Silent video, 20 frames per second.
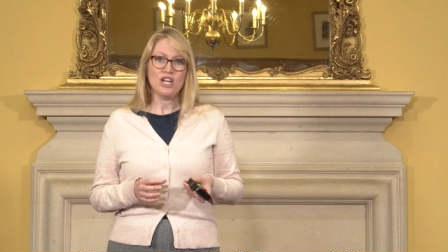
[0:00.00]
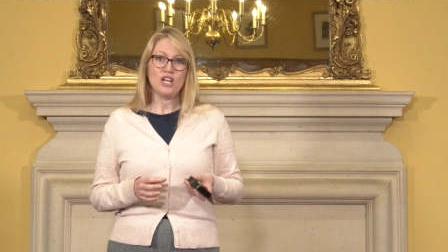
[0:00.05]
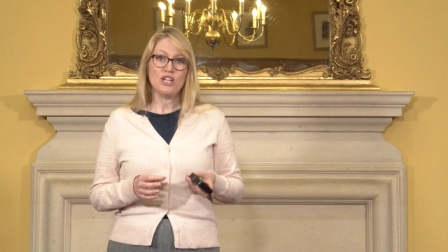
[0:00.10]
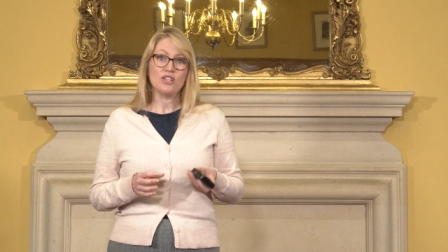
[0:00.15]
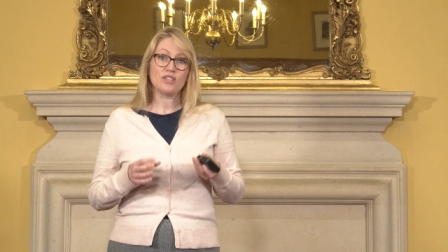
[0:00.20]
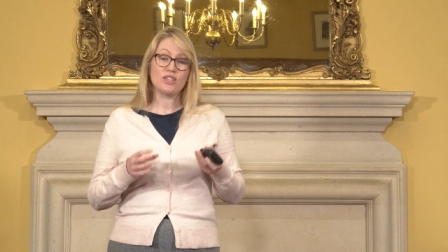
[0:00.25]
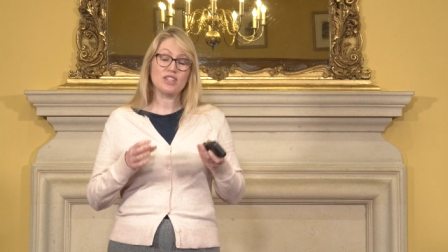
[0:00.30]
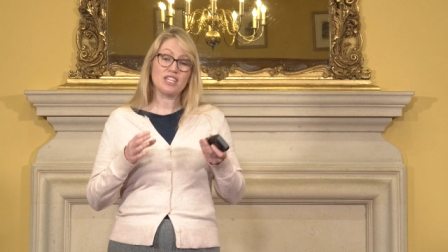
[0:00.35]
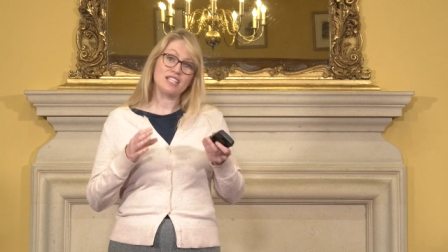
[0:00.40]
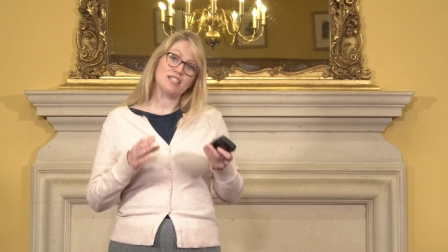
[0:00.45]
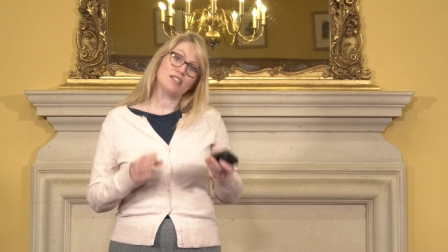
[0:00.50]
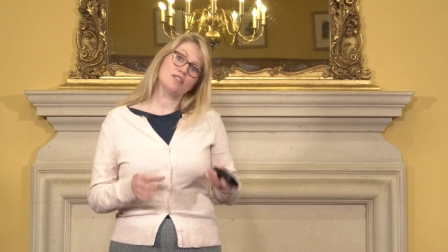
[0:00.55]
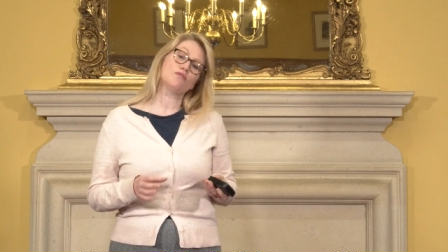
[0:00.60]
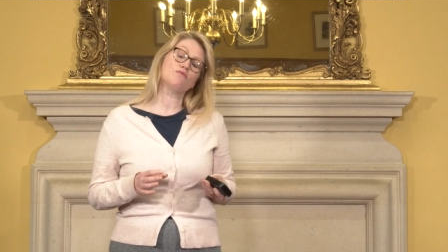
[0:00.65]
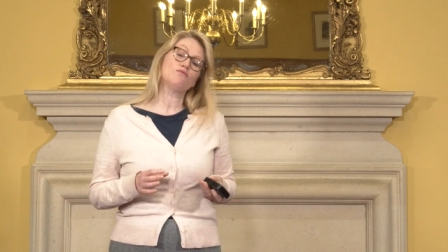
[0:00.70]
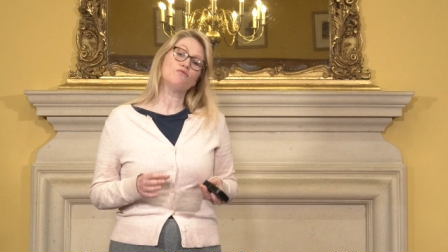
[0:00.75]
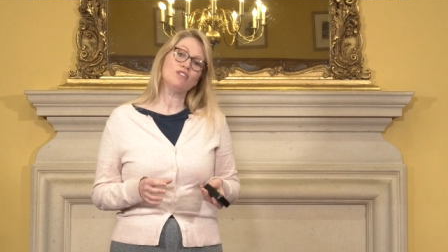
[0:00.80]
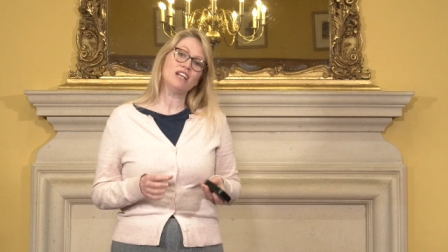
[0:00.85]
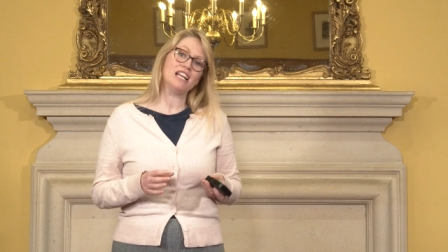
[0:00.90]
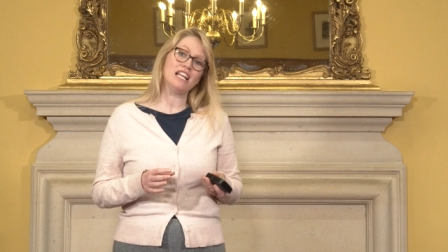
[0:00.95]
So this is a
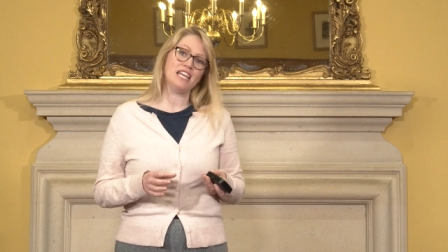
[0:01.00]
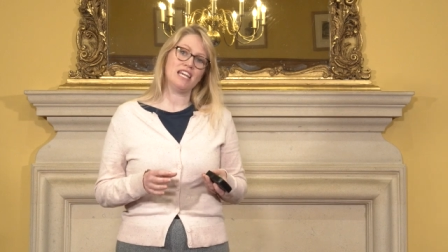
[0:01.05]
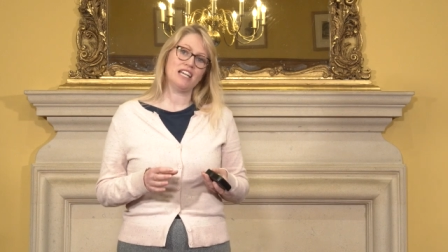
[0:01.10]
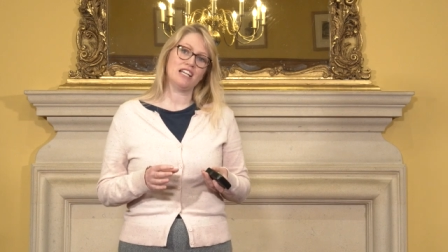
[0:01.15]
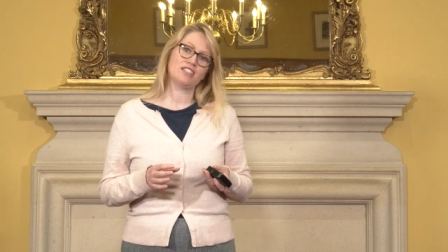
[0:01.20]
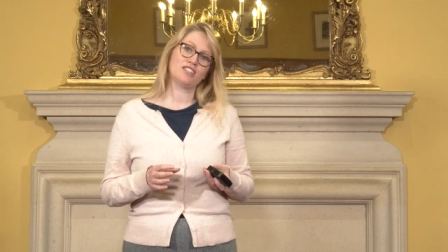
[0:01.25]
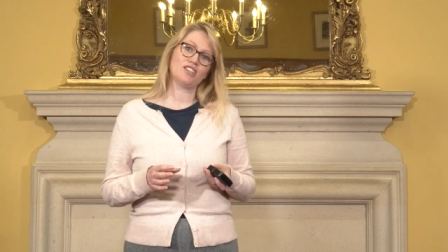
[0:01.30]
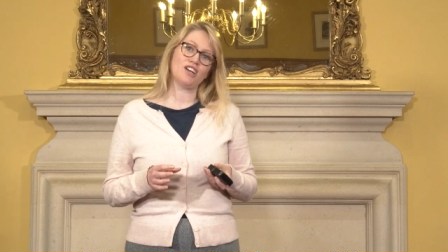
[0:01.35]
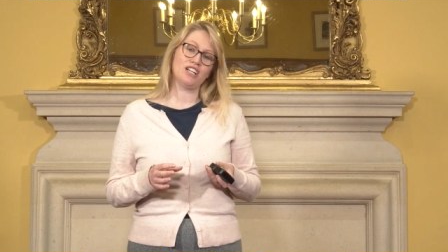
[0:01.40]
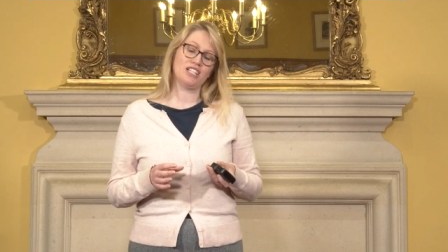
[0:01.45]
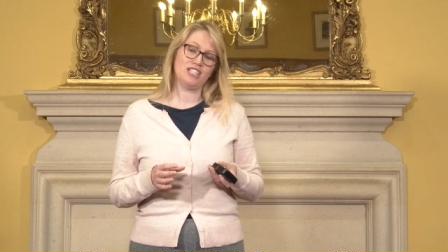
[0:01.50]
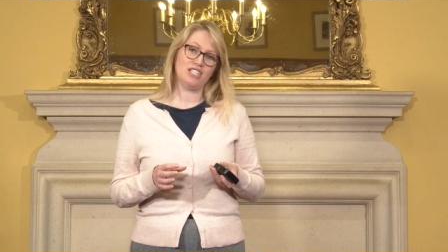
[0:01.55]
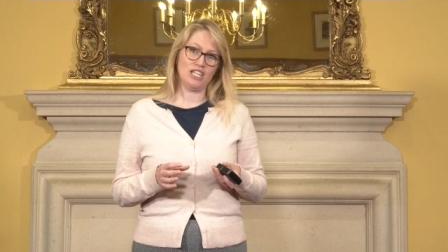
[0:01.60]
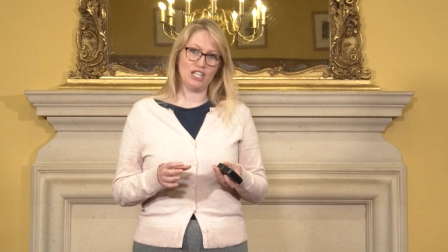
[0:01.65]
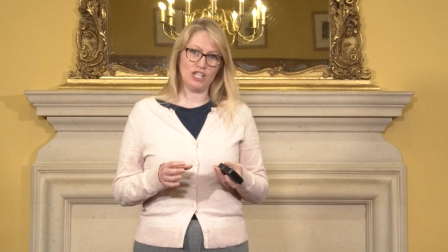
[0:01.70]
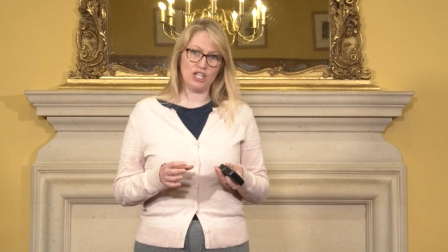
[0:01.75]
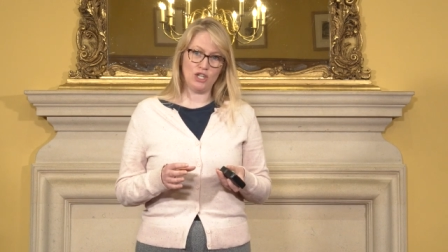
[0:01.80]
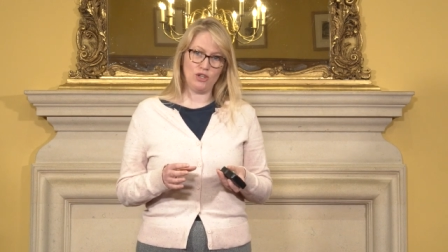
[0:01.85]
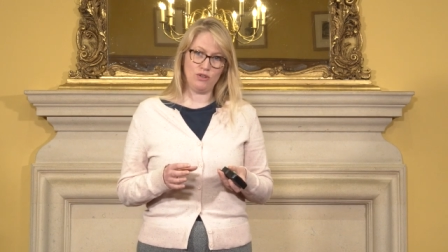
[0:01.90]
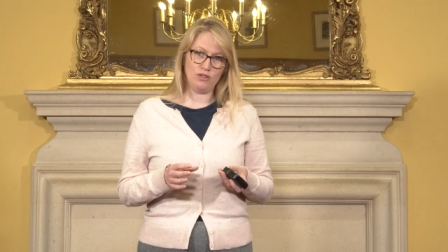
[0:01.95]
really
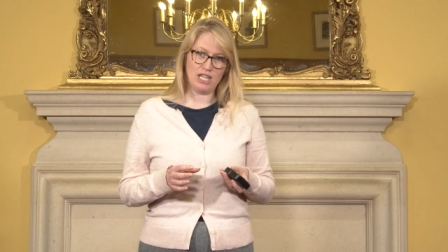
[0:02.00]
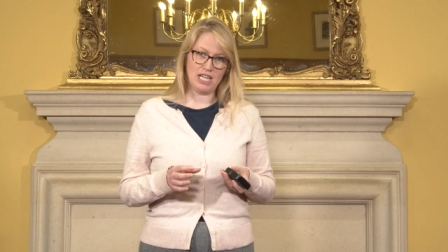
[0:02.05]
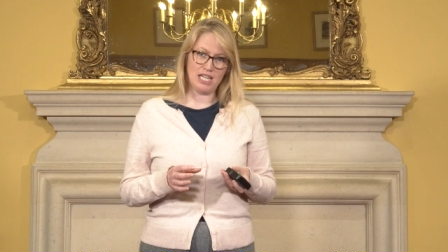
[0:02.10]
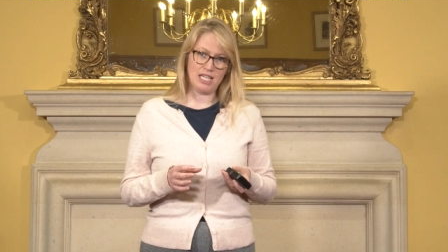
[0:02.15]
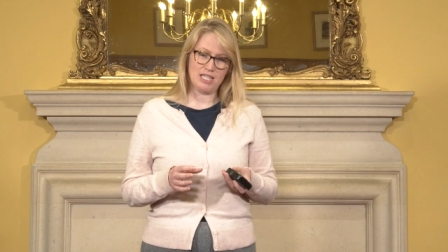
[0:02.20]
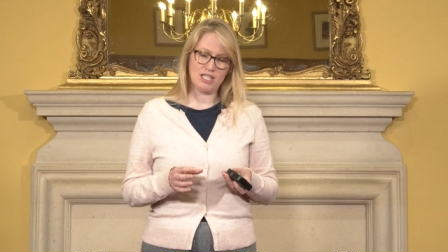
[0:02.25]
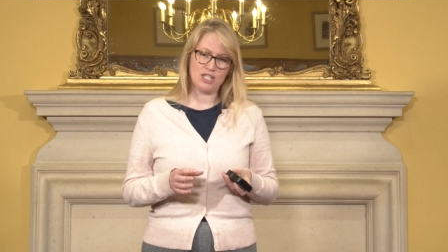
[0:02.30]
exciting unit.